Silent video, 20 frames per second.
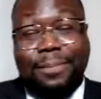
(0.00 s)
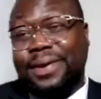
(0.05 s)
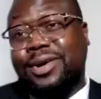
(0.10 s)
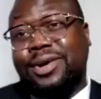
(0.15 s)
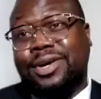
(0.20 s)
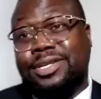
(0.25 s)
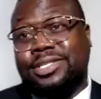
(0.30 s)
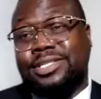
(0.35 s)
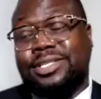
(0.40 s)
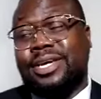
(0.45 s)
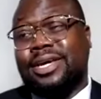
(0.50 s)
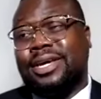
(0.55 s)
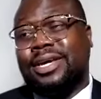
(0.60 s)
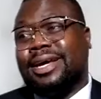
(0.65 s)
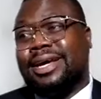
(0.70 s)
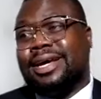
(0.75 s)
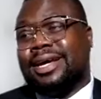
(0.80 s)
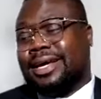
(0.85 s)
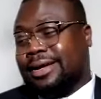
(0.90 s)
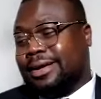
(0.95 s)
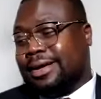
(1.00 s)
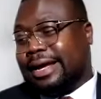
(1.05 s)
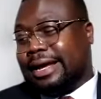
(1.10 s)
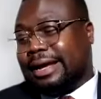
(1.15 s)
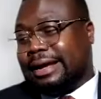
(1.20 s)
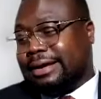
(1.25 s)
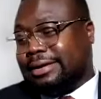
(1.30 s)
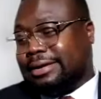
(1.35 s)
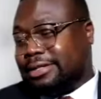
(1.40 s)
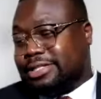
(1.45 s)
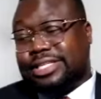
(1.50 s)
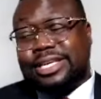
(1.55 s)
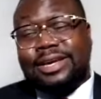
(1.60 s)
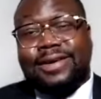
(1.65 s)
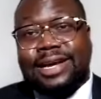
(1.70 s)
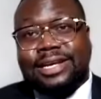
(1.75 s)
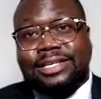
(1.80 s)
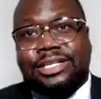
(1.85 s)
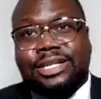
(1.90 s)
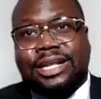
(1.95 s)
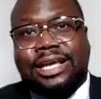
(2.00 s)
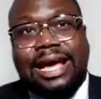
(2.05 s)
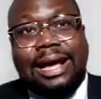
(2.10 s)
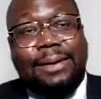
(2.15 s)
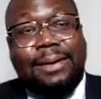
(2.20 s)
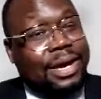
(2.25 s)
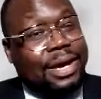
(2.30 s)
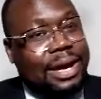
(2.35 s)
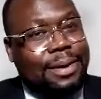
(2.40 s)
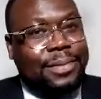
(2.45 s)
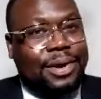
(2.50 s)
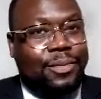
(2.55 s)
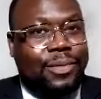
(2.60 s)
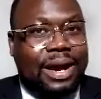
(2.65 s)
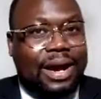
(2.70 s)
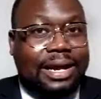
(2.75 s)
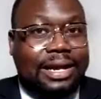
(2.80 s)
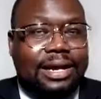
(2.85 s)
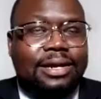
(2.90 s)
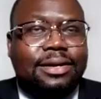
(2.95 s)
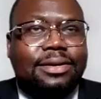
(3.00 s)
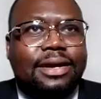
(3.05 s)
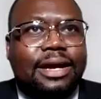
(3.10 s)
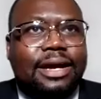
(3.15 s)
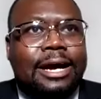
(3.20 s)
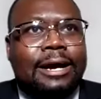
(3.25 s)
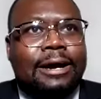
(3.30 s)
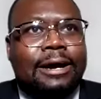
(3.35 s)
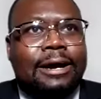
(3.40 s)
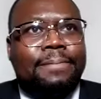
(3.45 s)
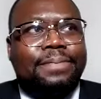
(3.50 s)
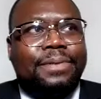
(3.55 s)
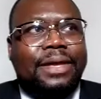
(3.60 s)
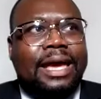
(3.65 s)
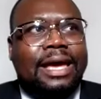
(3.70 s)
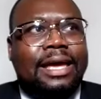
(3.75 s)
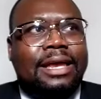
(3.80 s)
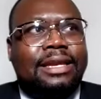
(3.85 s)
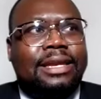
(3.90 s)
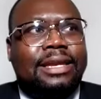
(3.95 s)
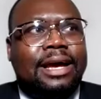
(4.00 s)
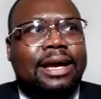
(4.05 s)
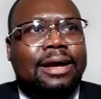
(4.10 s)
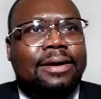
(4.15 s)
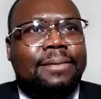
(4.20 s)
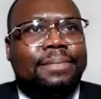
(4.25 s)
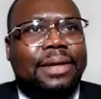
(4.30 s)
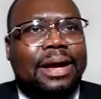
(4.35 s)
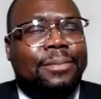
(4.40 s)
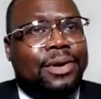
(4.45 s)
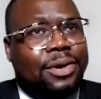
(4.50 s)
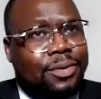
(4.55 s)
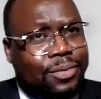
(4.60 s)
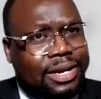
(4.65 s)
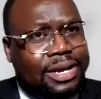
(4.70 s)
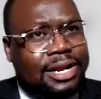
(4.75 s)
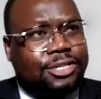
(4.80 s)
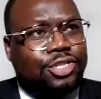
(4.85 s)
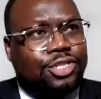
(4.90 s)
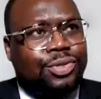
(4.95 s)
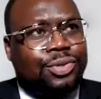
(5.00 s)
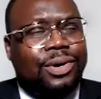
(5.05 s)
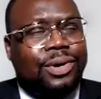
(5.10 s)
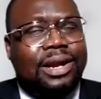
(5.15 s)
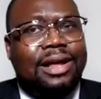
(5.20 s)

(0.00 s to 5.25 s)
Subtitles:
Because seriously, I'm a writer, and I'm a reader too.